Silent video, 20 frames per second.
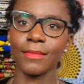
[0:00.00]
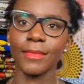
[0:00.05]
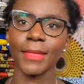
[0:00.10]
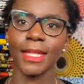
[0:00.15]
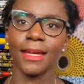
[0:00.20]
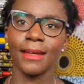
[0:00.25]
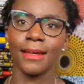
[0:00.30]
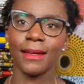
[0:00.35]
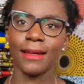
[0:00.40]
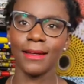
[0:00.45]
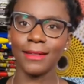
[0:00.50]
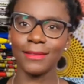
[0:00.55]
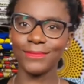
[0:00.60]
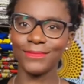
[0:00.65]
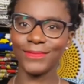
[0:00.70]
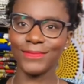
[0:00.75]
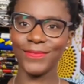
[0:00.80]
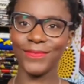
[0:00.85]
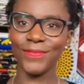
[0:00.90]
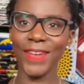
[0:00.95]
Fat
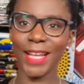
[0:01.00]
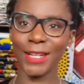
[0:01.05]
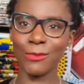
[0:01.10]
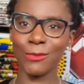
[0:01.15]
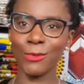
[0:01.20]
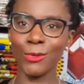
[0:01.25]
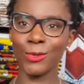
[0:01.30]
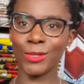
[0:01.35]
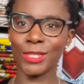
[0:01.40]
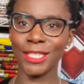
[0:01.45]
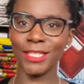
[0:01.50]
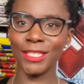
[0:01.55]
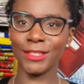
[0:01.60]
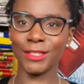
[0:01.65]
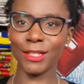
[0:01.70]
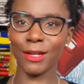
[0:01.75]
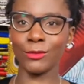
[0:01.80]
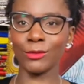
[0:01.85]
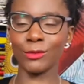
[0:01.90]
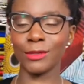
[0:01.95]
quarters are also
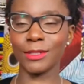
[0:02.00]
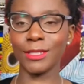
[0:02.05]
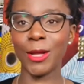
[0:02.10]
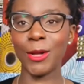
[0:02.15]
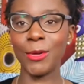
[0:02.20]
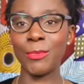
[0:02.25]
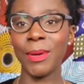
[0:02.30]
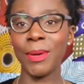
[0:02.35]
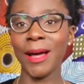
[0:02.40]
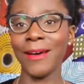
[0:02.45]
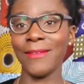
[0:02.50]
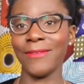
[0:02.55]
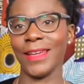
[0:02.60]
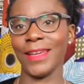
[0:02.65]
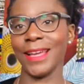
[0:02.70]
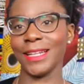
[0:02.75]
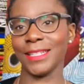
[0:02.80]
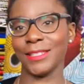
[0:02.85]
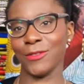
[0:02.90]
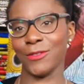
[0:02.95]
perfect
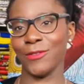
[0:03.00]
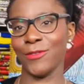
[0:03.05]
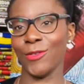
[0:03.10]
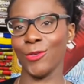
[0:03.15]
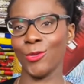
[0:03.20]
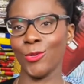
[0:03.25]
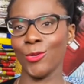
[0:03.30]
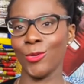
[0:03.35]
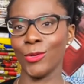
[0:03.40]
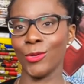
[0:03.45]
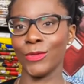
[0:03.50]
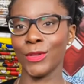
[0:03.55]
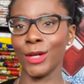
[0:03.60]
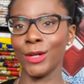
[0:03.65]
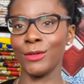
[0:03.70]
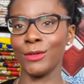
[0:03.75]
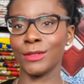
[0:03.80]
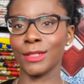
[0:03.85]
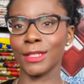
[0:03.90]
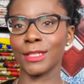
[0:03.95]
for those
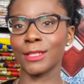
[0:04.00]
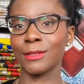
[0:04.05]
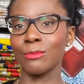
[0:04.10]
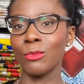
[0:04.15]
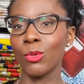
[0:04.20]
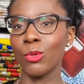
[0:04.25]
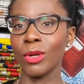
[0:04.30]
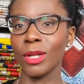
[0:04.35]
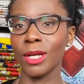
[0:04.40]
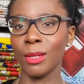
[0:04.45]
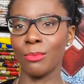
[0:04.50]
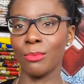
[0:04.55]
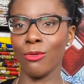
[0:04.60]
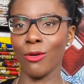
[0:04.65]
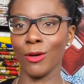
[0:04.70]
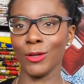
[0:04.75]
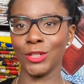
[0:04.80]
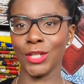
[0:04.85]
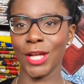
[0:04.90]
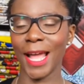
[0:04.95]
smaller
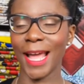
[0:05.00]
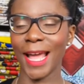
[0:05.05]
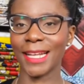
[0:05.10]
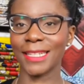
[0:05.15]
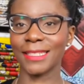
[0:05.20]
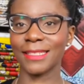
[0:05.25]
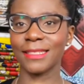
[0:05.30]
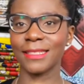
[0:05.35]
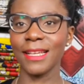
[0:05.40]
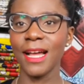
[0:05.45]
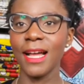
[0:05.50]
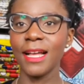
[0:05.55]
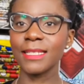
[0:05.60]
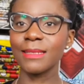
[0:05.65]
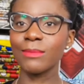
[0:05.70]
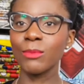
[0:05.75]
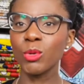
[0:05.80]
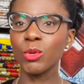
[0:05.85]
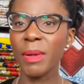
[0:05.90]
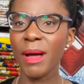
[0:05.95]
projects small
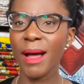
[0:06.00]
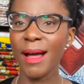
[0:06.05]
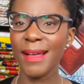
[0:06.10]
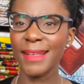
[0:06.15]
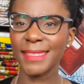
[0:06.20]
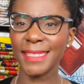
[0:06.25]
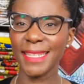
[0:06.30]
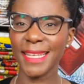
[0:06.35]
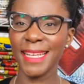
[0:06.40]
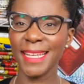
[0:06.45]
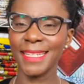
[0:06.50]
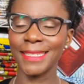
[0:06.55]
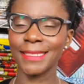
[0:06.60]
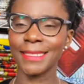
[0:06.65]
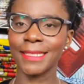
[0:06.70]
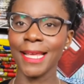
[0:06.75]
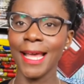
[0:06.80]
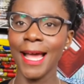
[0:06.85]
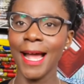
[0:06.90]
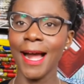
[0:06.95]
purses,
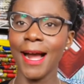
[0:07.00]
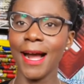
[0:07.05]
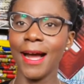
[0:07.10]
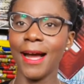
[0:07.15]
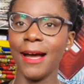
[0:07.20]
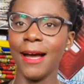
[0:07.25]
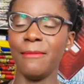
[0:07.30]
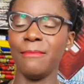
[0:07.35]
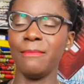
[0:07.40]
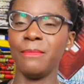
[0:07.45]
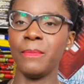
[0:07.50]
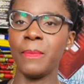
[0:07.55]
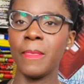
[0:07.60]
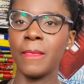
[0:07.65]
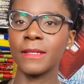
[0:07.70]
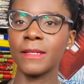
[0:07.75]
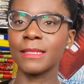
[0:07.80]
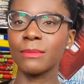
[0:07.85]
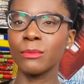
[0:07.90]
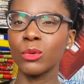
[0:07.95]
um, small
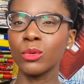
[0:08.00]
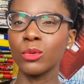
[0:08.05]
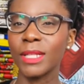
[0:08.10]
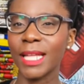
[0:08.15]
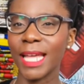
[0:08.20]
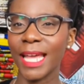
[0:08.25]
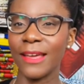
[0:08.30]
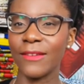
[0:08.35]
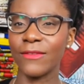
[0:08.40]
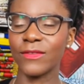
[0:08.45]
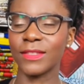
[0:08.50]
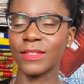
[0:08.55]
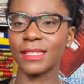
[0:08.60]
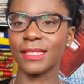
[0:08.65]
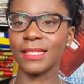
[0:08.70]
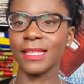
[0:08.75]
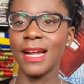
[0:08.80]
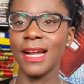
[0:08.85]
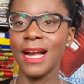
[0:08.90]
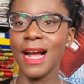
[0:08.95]
gifts,
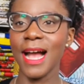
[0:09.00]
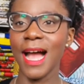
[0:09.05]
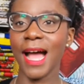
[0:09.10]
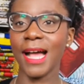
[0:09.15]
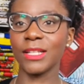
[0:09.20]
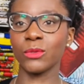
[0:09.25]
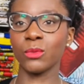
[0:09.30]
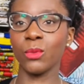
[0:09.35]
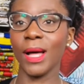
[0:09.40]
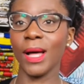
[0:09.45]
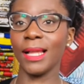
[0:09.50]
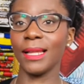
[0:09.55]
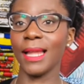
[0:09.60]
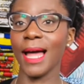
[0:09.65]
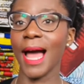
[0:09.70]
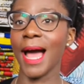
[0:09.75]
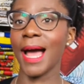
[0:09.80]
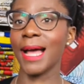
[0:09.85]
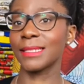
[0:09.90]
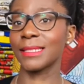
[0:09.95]
as well as
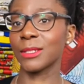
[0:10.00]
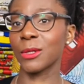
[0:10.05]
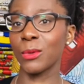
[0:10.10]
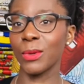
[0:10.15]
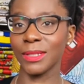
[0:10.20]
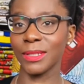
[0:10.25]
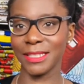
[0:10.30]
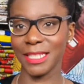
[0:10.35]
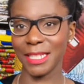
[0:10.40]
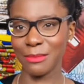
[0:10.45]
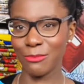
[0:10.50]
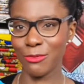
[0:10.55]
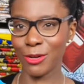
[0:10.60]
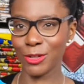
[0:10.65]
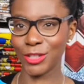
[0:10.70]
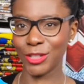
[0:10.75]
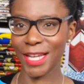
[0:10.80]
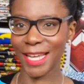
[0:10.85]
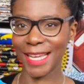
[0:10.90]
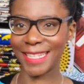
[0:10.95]
quilting
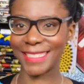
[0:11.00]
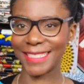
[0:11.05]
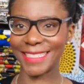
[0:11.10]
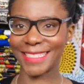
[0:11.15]
projects.